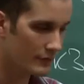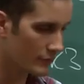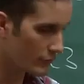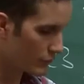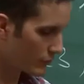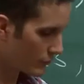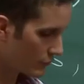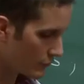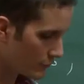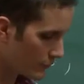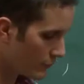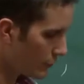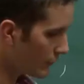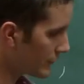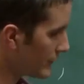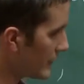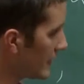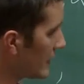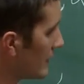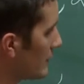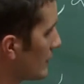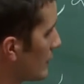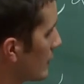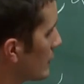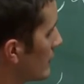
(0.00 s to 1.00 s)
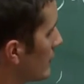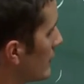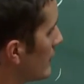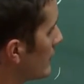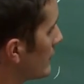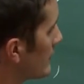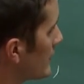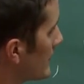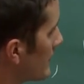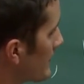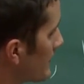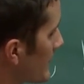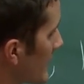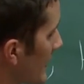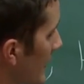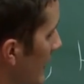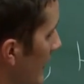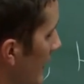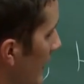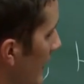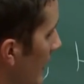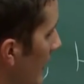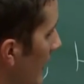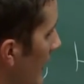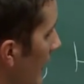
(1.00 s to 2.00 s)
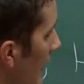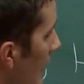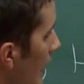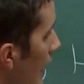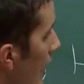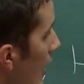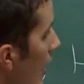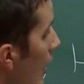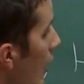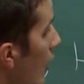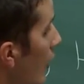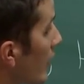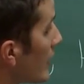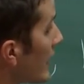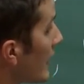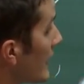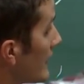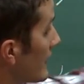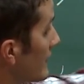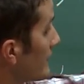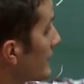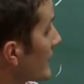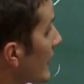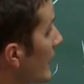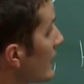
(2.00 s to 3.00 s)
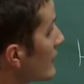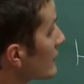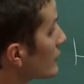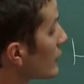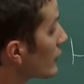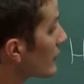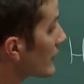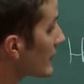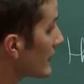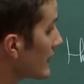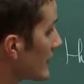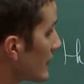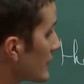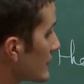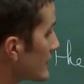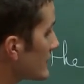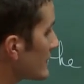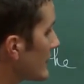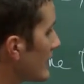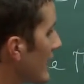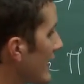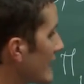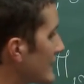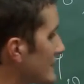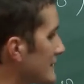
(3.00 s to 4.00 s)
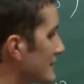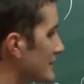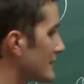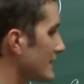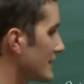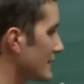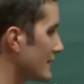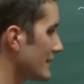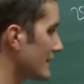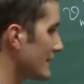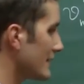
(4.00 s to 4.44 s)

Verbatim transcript: due to Beauville and Bogomolov. Okay, so here's the last